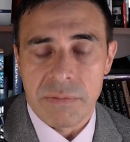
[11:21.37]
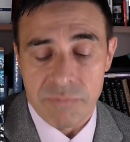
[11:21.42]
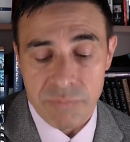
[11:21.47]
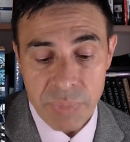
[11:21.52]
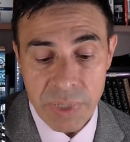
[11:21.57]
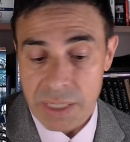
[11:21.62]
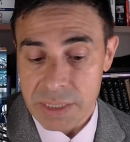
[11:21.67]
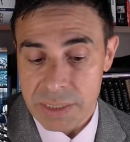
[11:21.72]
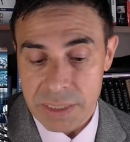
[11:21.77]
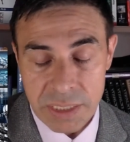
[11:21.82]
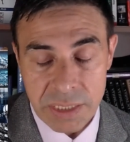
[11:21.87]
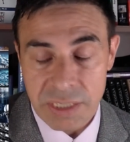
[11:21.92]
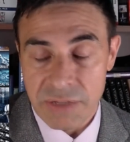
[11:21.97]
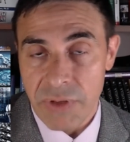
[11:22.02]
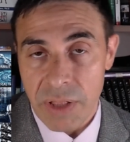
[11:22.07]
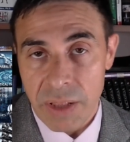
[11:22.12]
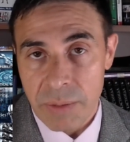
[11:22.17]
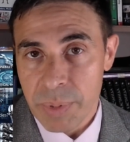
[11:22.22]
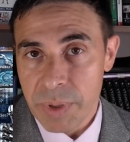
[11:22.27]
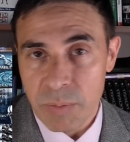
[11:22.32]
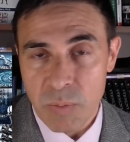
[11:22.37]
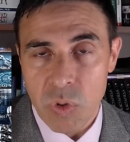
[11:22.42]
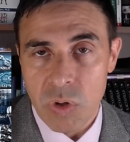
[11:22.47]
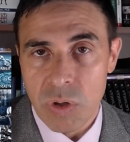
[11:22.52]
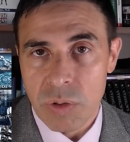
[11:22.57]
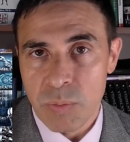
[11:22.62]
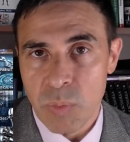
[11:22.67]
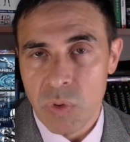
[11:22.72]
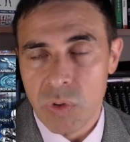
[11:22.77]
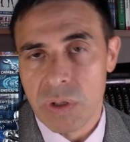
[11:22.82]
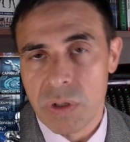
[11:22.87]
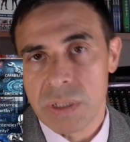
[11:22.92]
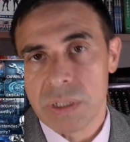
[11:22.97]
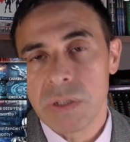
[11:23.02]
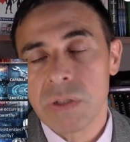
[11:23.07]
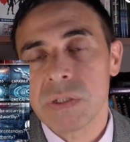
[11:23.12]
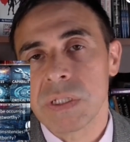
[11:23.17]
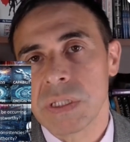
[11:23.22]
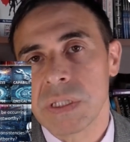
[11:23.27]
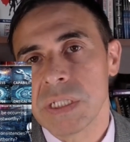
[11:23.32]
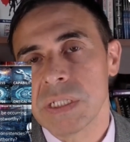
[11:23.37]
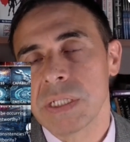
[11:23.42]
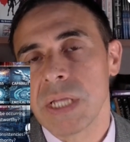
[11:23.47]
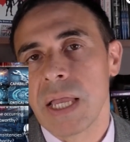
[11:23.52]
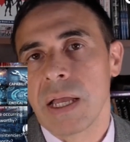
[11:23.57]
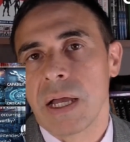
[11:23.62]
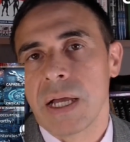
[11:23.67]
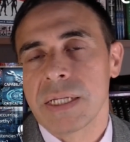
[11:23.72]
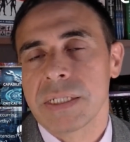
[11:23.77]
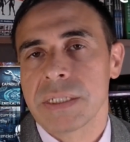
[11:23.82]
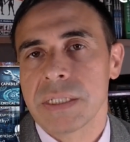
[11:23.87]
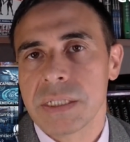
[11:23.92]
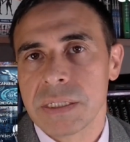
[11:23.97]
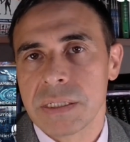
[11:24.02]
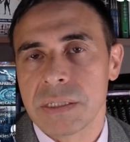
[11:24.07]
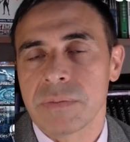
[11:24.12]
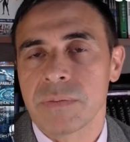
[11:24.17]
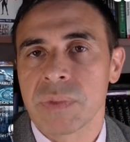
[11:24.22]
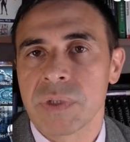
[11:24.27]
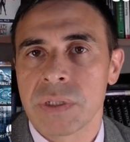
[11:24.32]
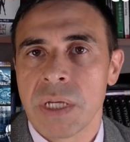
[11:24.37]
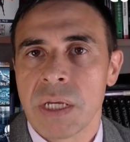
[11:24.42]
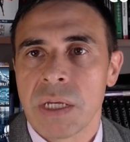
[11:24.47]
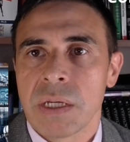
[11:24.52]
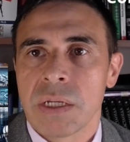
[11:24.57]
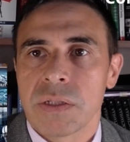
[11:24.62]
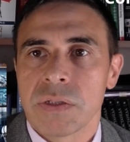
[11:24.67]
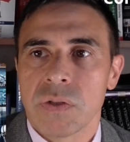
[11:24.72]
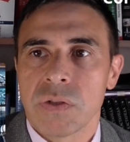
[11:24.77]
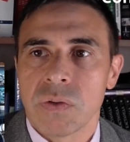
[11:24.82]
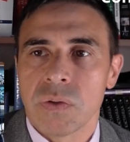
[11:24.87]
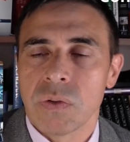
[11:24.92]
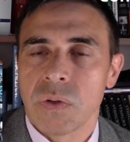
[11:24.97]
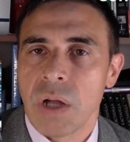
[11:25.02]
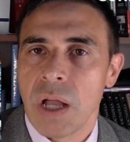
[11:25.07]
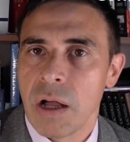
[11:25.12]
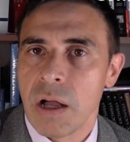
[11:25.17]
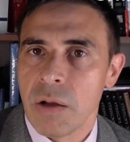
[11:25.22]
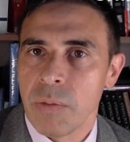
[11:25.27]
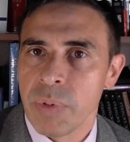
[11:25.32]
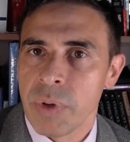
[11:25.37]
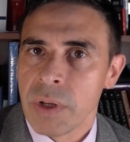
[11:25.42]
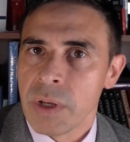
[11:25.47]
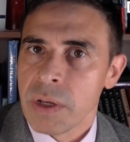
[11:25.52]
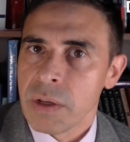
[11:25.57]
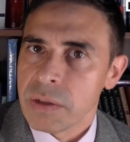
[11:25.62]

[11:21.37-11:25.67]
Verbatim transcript: because it's developing more and more, and using these AI systems to help